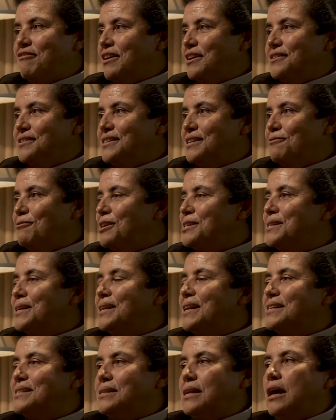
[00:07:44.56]
because it
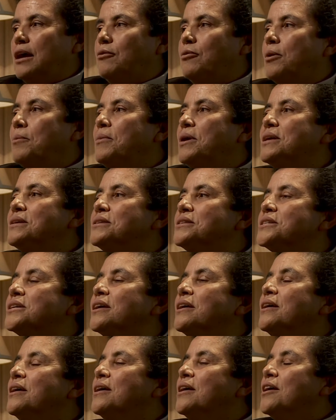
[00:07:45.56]
wasn't a sacrament,
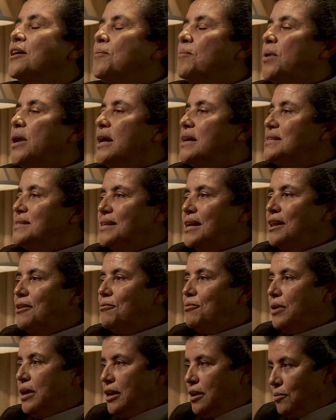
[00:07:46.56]
but I
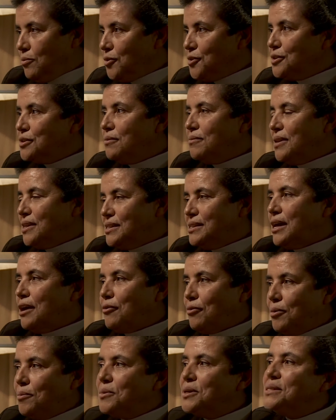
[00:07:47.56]
celebrated most of the
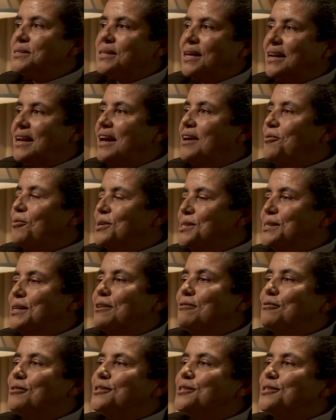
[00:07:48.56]
sacraments that I was able